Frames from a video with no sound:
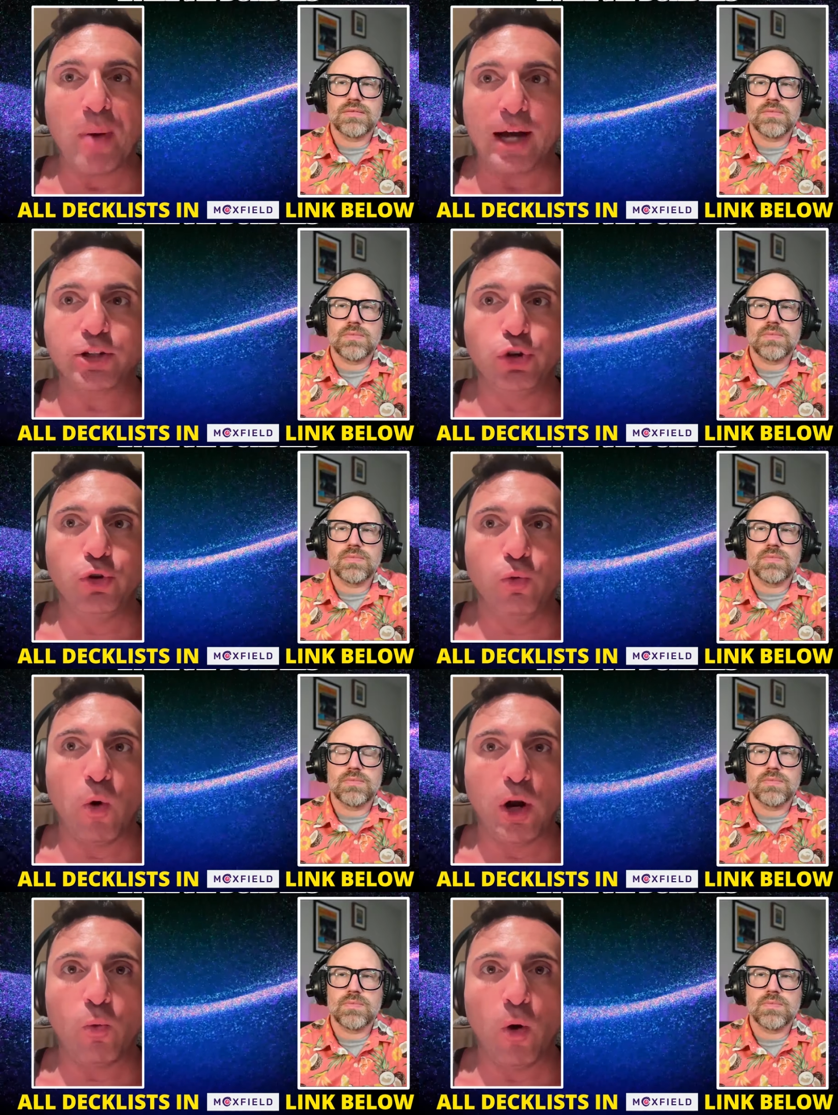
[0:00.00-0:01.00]
Speaker 1: back to
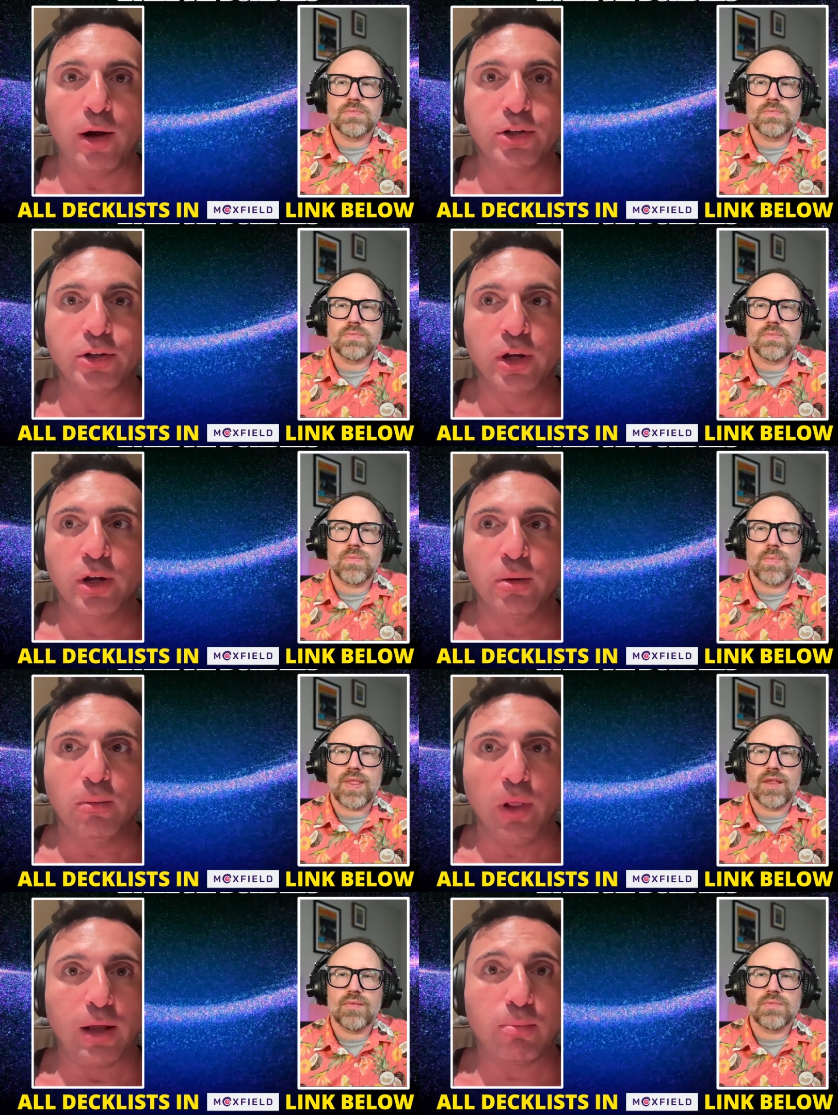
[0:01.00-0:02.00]
what it was
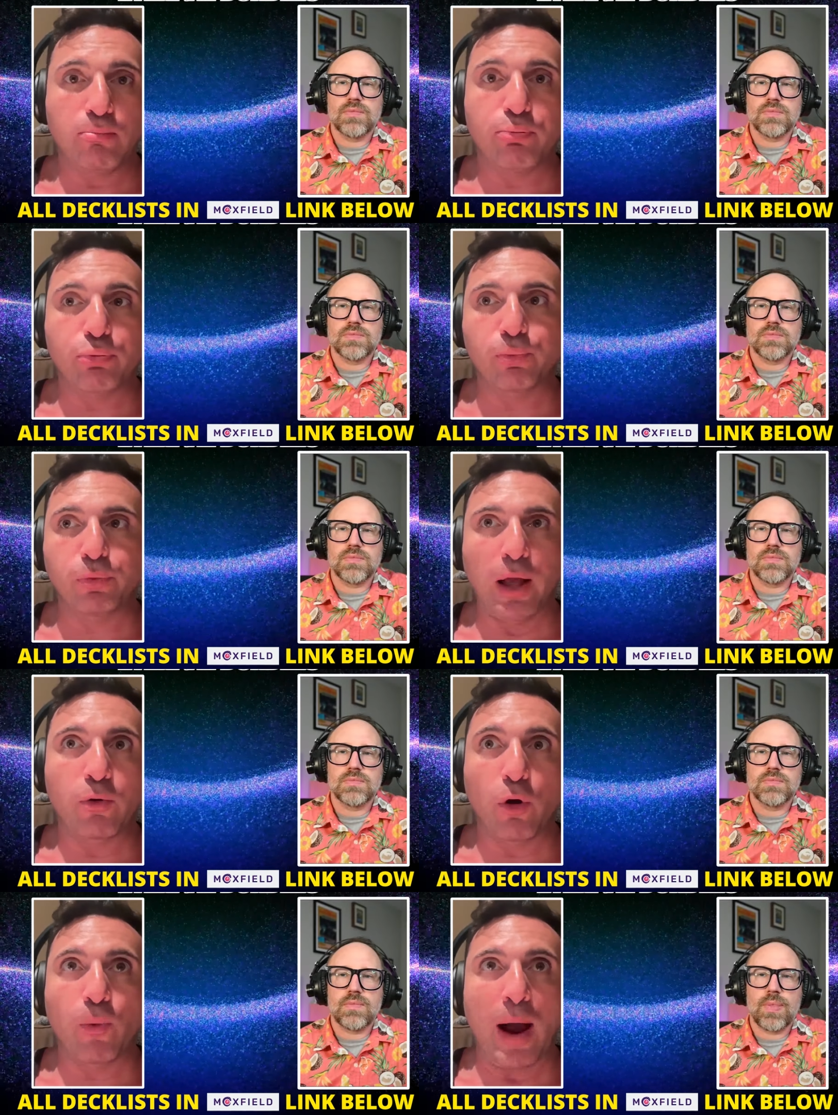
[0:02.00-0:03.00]
like
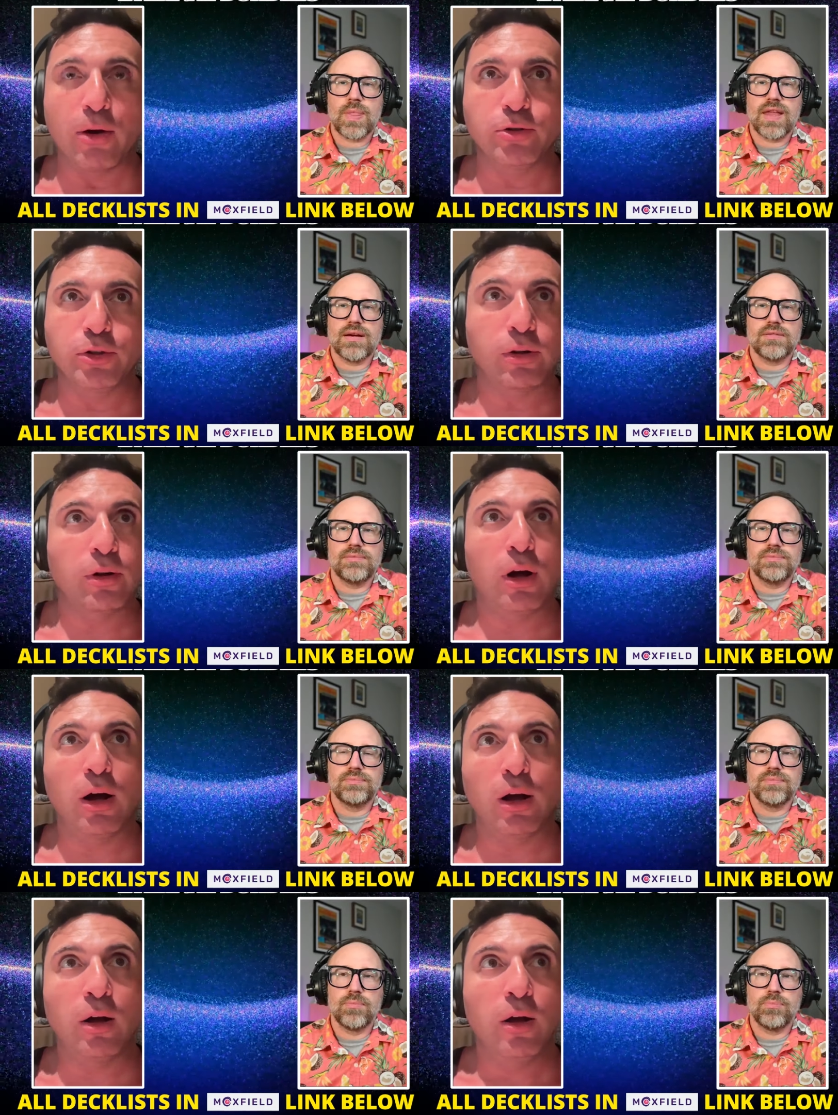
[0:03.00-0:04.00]
like around
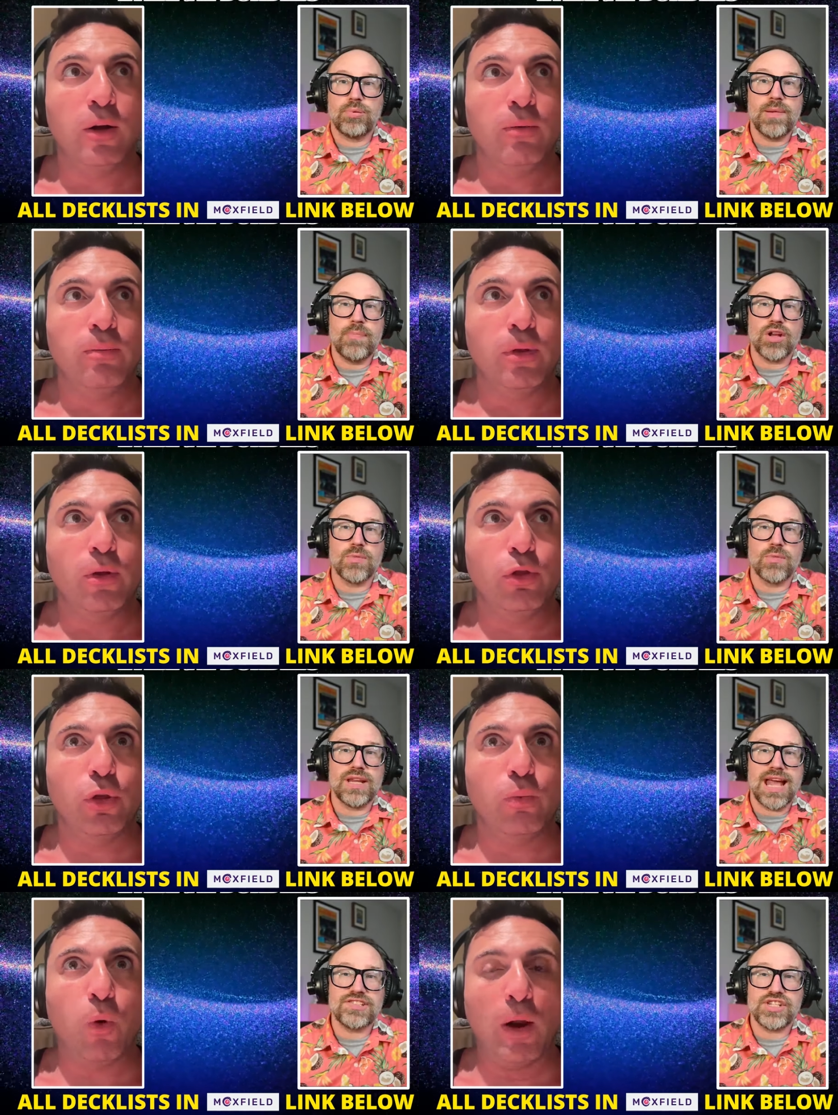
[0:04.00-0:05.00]
uh pre
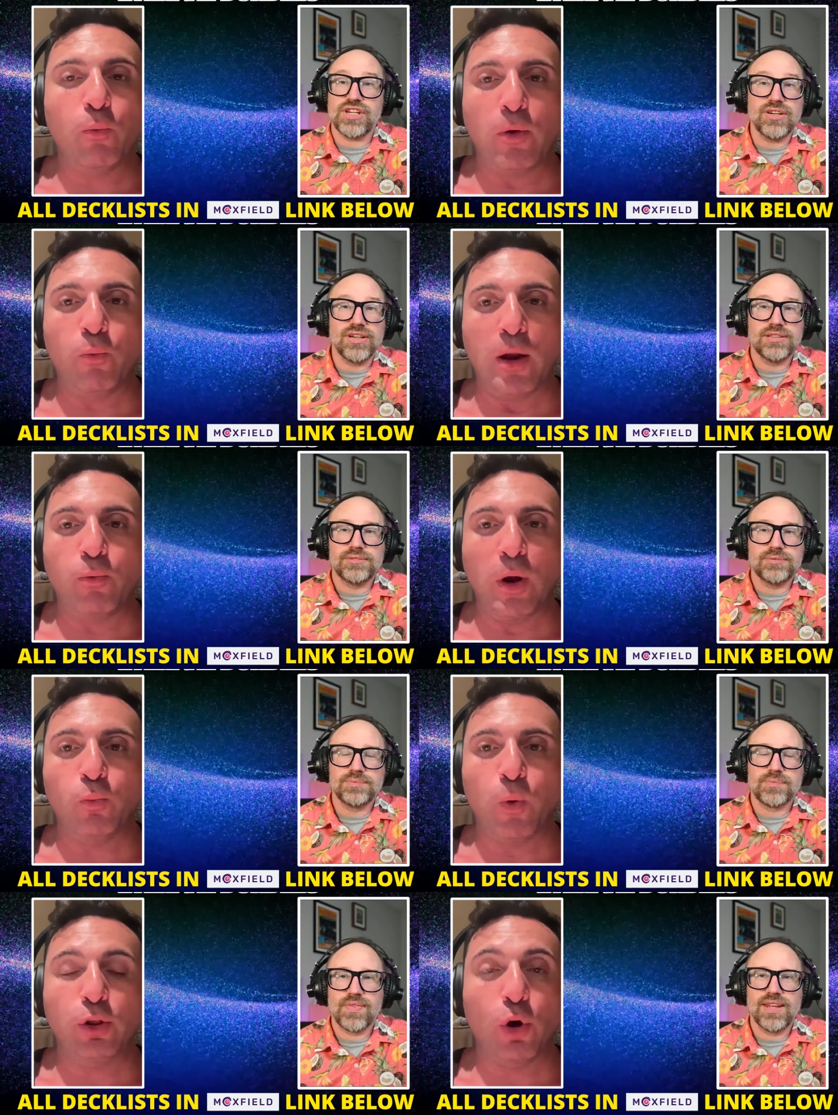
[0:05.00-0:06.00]
Baltimore last when, year when when
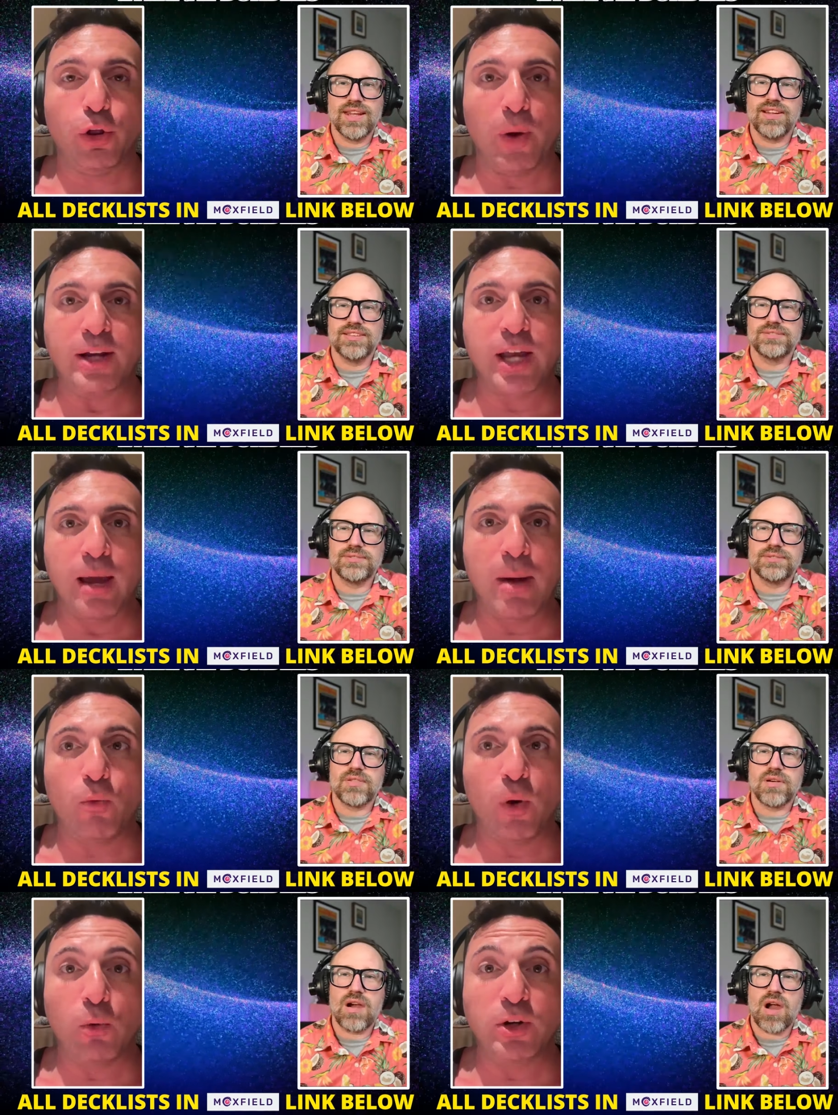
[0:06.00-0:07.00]
when when Lord of the Rings came
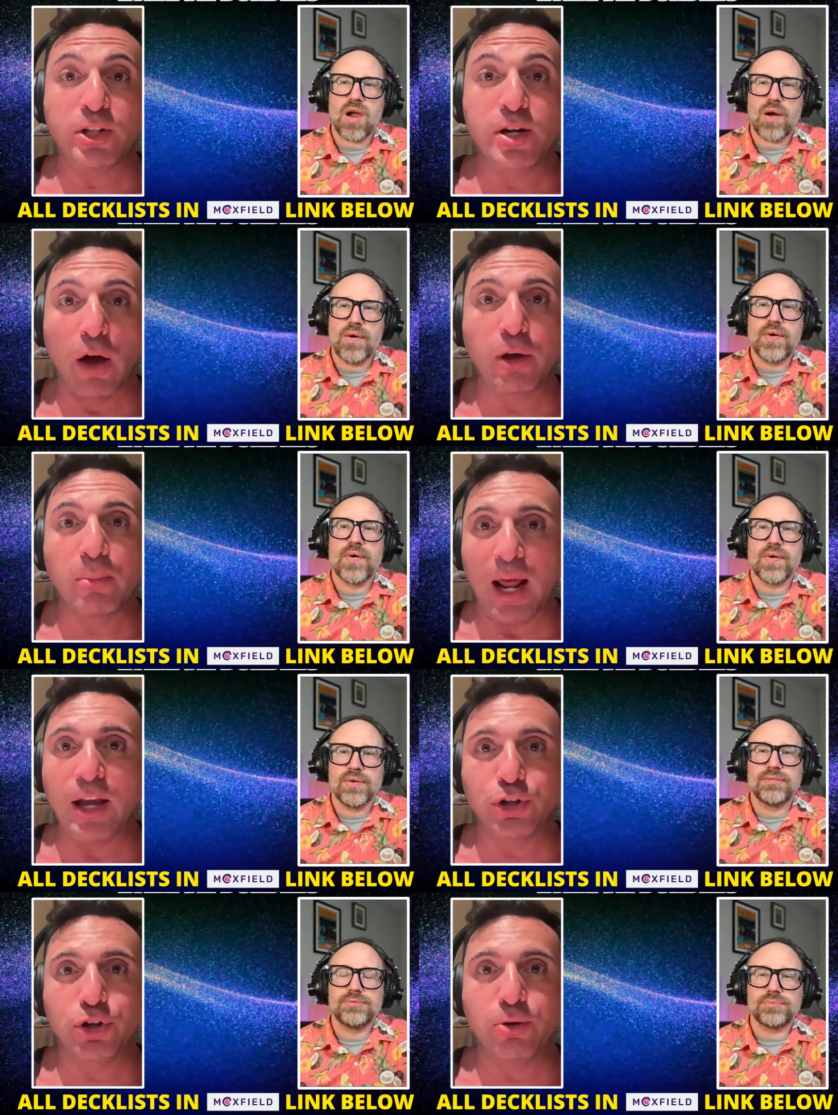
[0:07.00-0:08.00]
out when it was nothing but
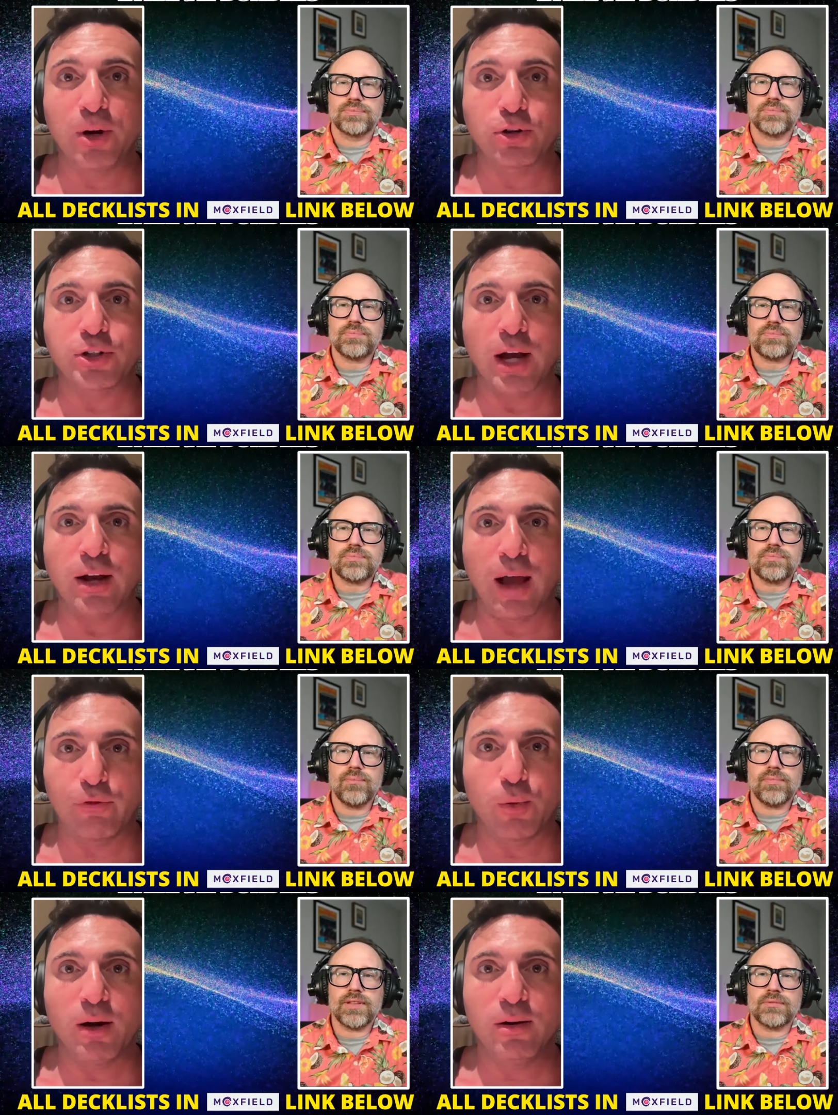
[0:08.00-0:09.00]
Ancient Tomb and Urza Saga
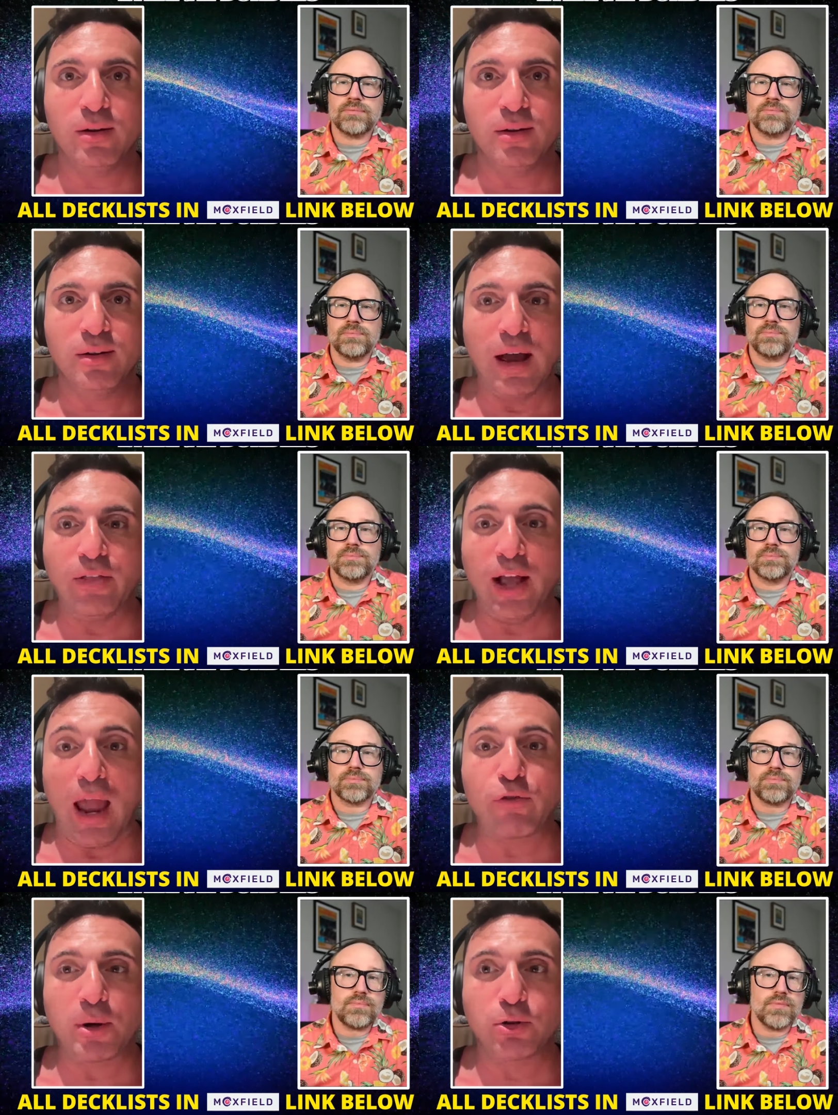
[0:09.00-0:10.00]
everywhere and like
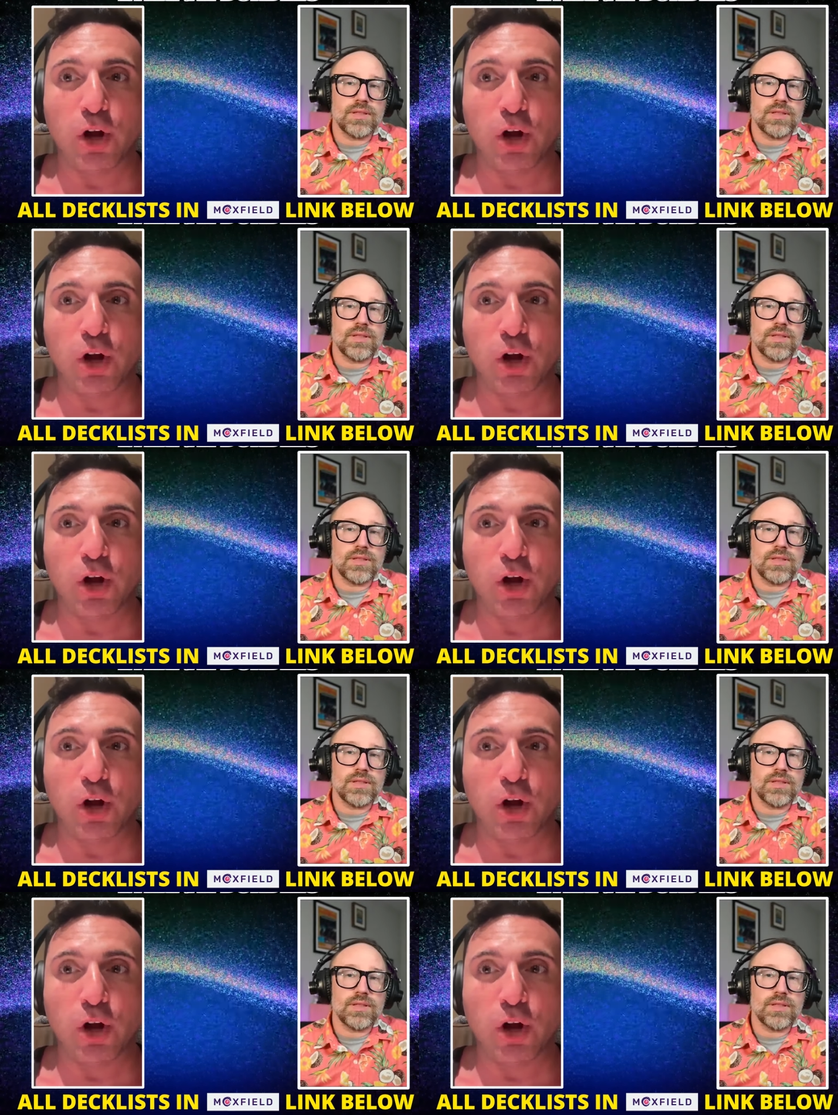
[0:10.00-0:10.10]
everybody was